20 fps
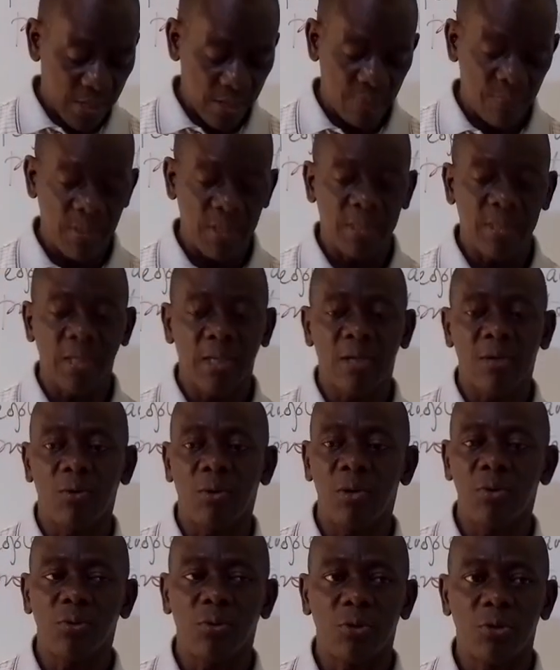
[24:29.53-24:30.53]
you may take 1
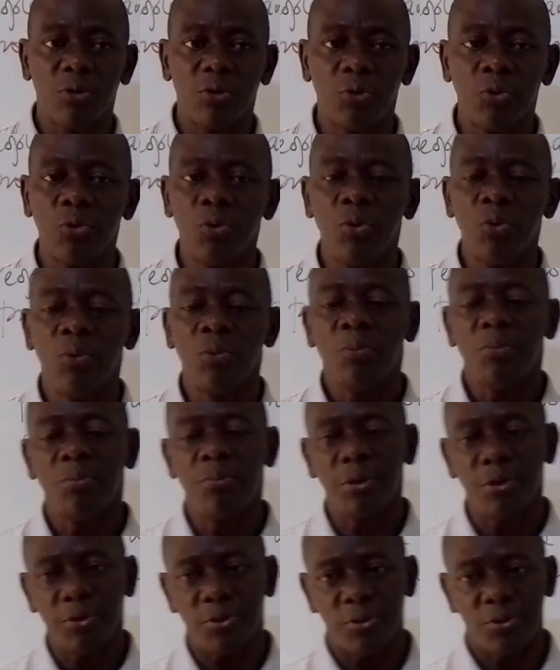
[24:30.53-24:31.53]
or 2
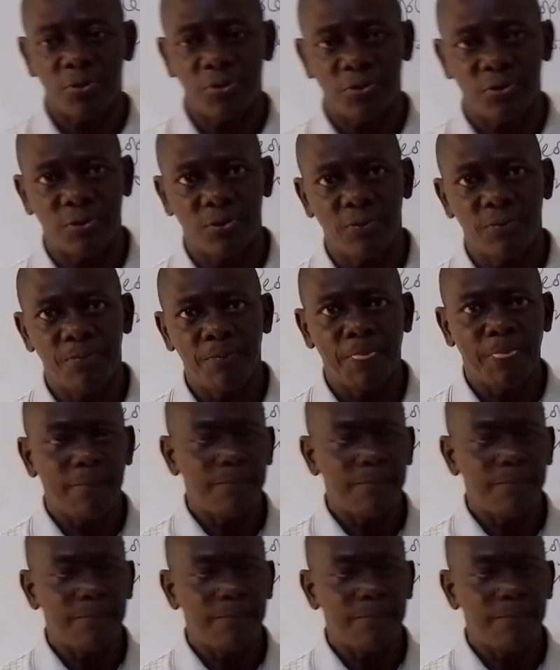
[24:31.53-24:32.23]
bottles.